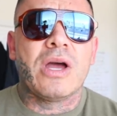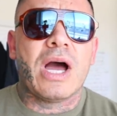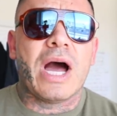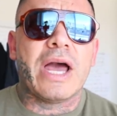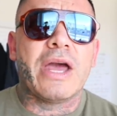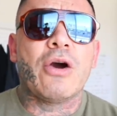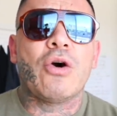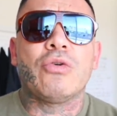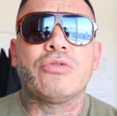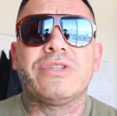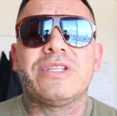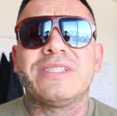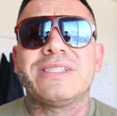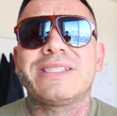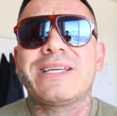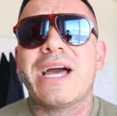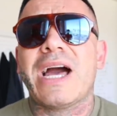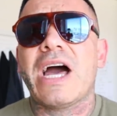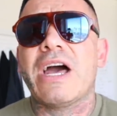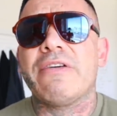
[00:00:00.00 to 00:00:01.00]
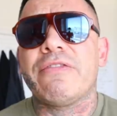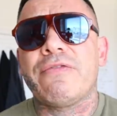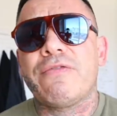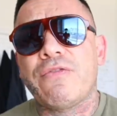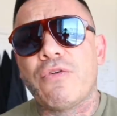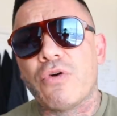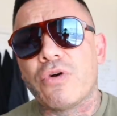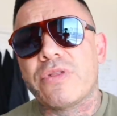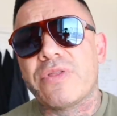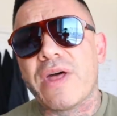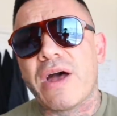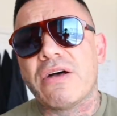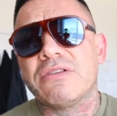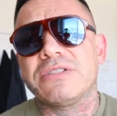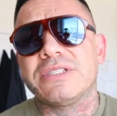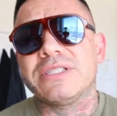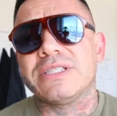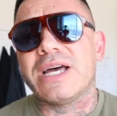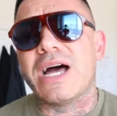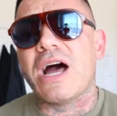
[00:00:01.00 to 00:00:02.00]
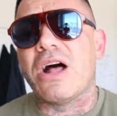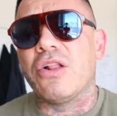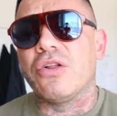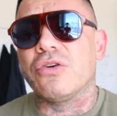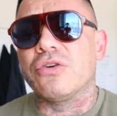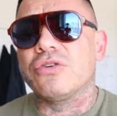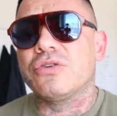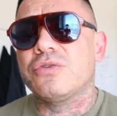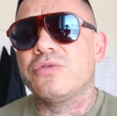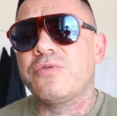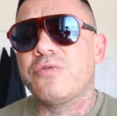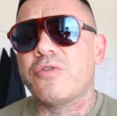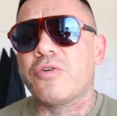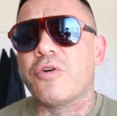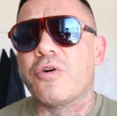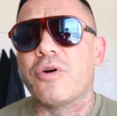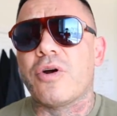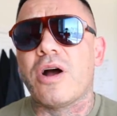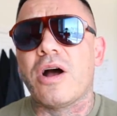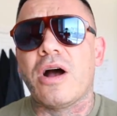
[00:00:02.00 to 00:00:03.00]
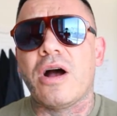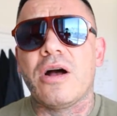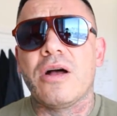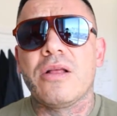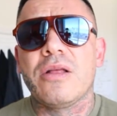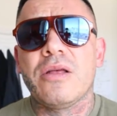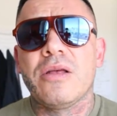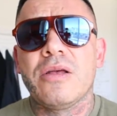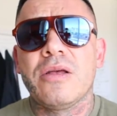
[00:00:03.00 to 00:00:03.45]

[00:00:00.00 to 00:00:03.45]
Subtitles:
I owed this guy $4,000 for,